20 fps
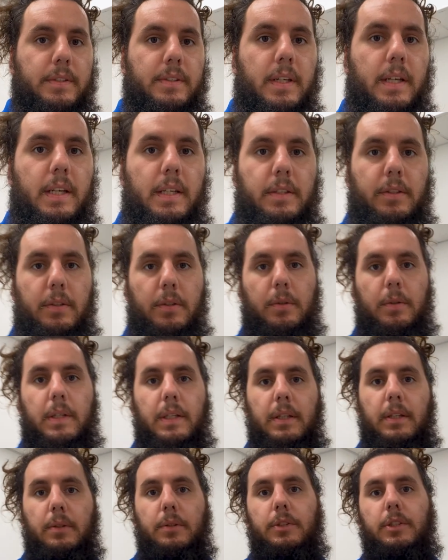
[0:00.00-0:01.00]
excited to
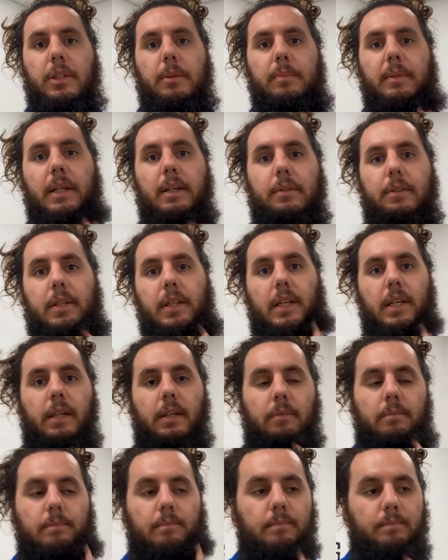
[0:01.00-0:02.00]
get those shipped out
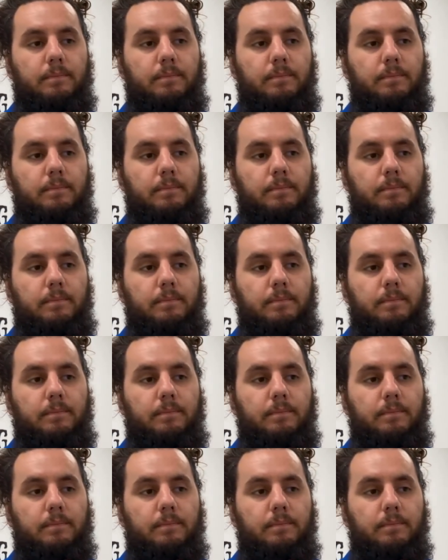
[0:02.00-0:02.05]
today.